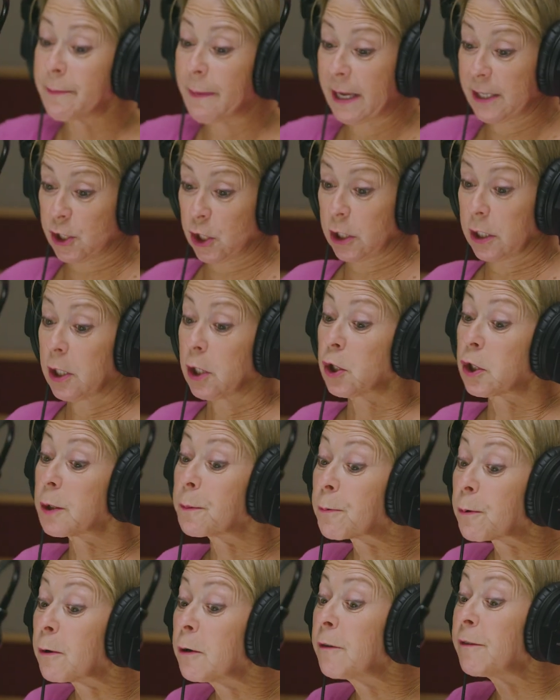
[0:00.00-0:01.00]
to mention,
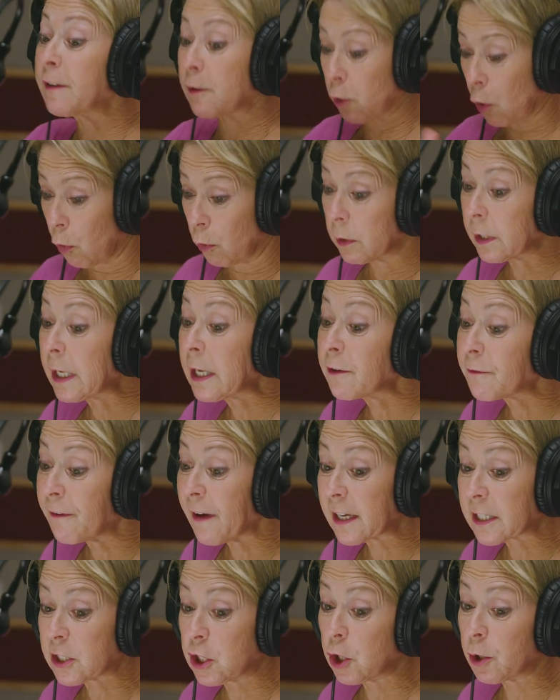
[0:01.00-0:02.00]
to prove it only
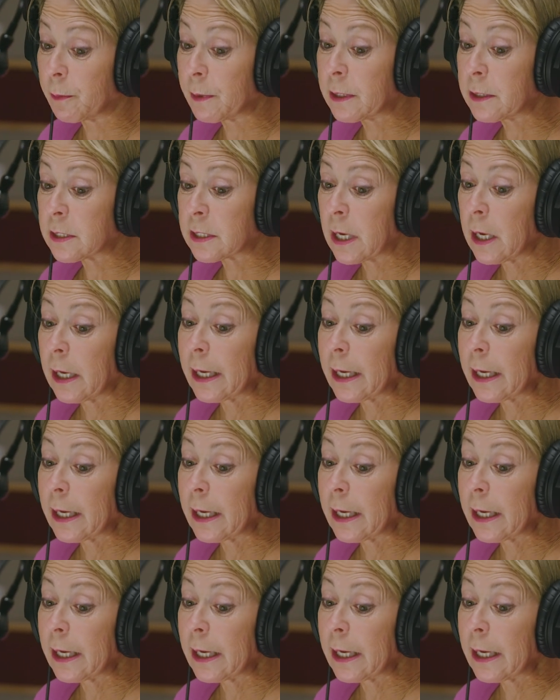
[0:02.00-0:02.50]
infects humans,